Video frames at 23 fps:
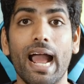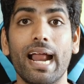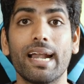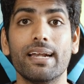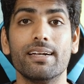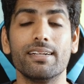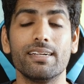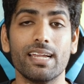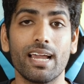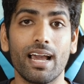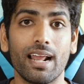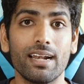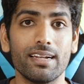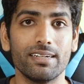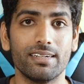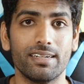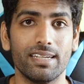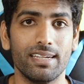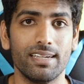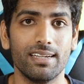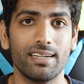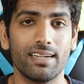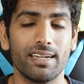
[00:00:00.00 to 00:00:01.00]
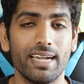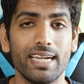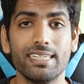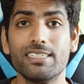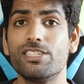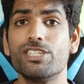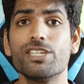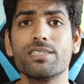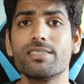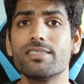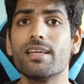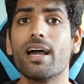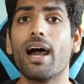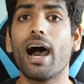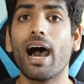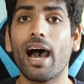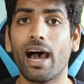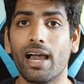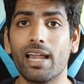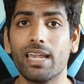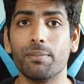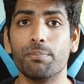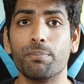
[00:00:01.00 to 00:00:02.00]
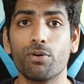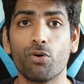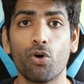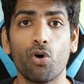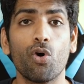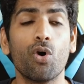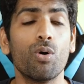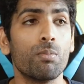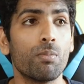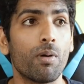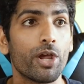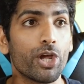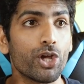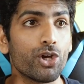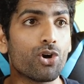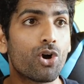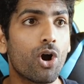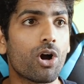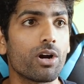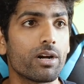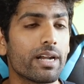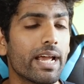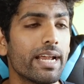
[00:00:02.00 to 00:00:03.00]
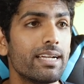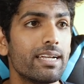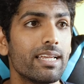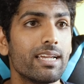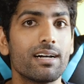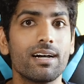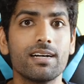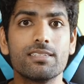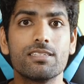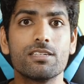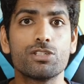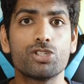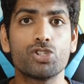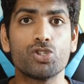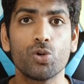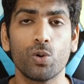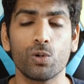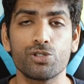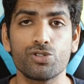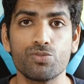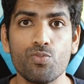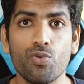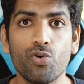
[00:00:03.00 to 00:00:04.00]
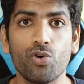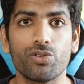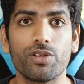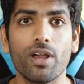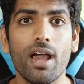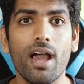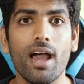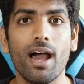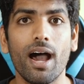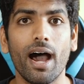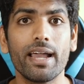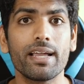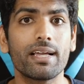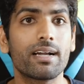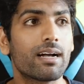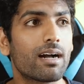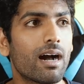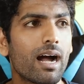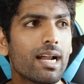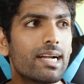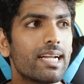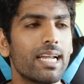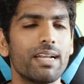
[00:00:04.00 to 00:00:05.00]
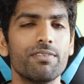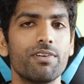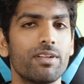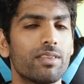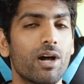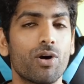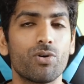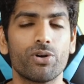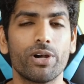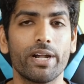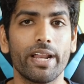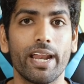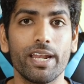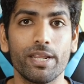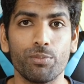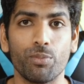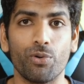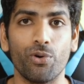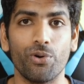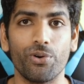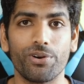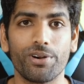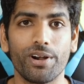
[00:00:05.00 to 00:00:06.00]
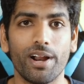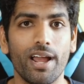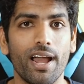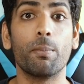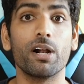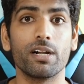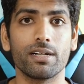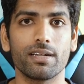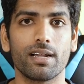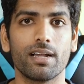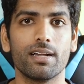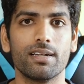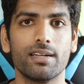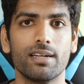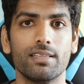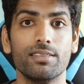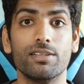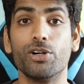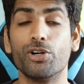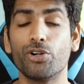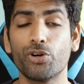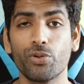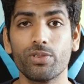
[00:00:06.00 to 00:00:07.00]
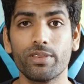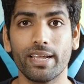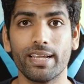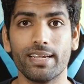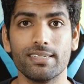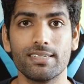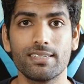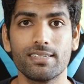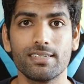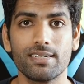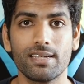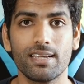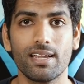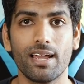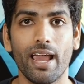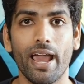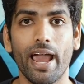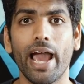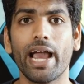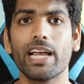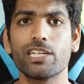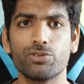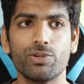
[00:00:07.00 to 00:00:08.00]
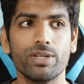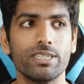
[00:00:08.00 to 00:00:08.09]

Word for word: than reality. It's just the hype. Oh my god, 90 Hz is so smooth. I can't live without it anymore. But the truth is, as